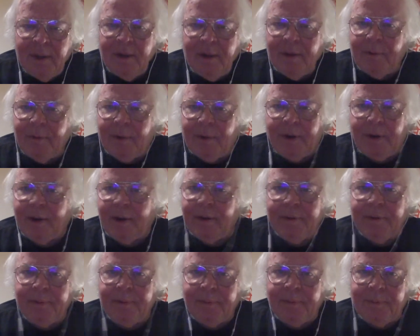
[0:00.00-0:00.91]

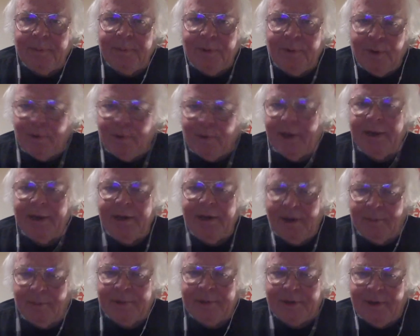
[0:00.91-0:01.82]
well, your
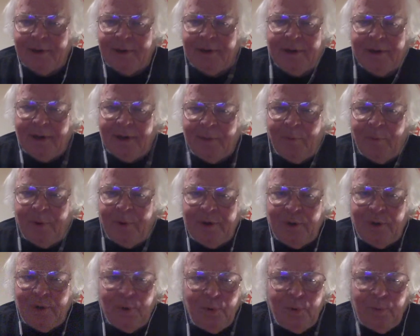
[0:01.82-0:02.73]
income is going to come
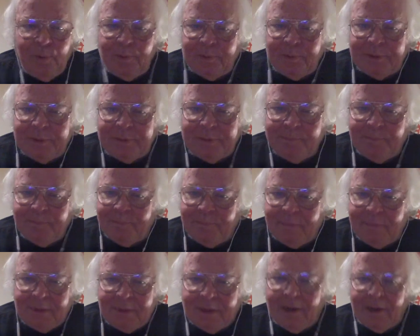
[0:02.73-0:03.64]
when you
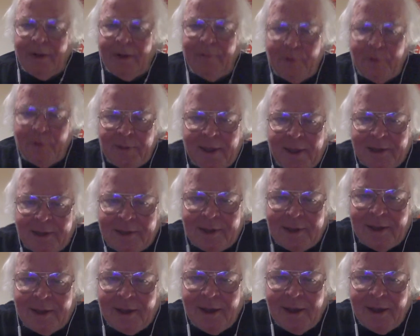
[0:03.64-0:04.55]
deliver that
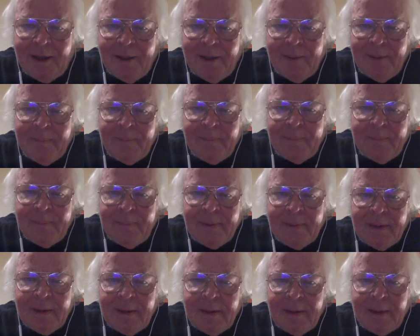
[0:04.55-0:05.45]
thing.
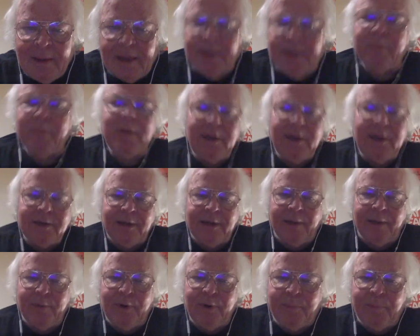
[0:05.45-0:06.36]
In the
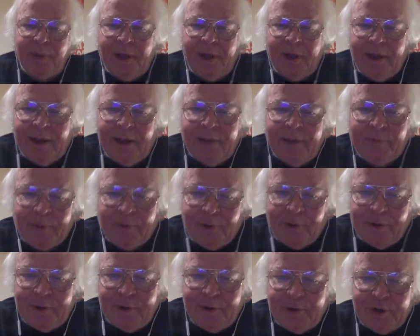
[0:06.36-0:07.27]
meantime, you're paying for
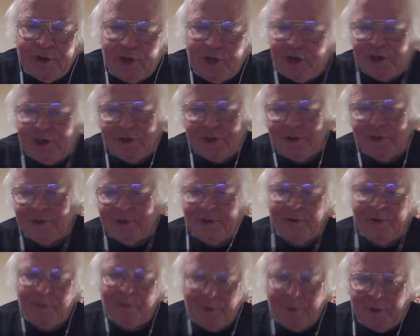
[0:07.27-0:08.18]
all your chisels
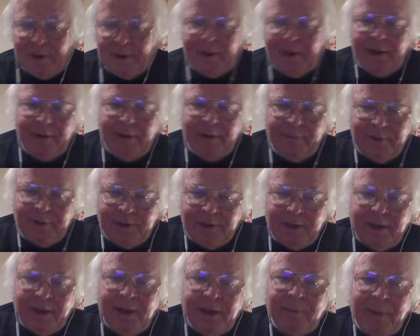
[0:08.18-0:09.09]
and work and
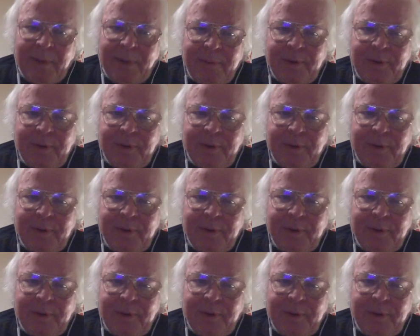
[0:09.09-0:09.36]
everything, and maybe